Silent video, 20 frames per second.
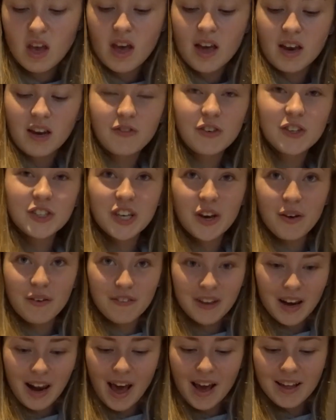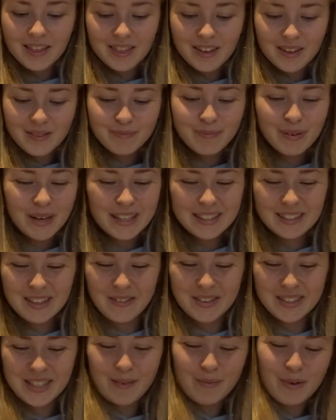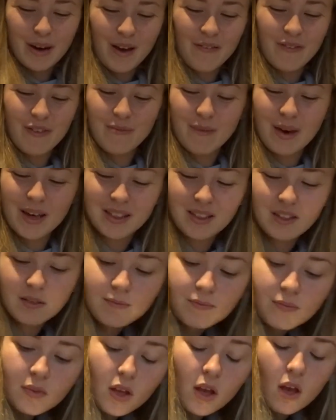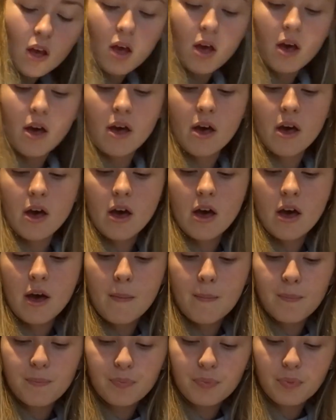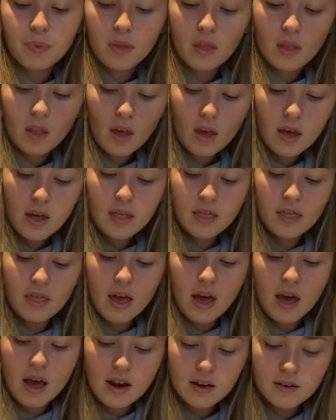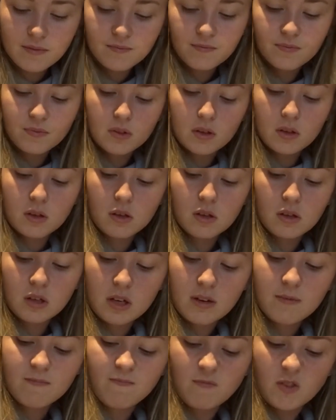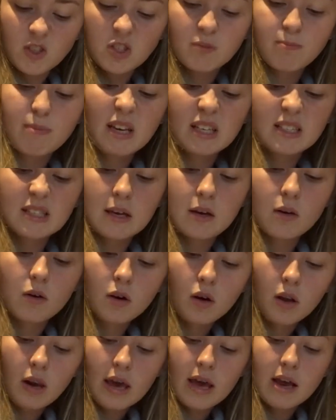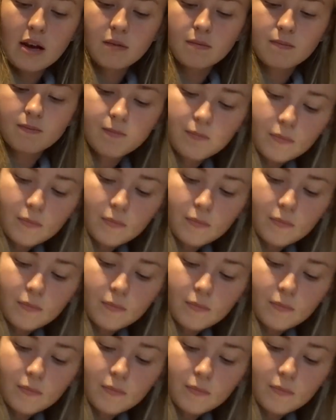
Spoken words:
And if you do, if you like them, please comment down below if you've made them. And then I'm gonna just mix it all in,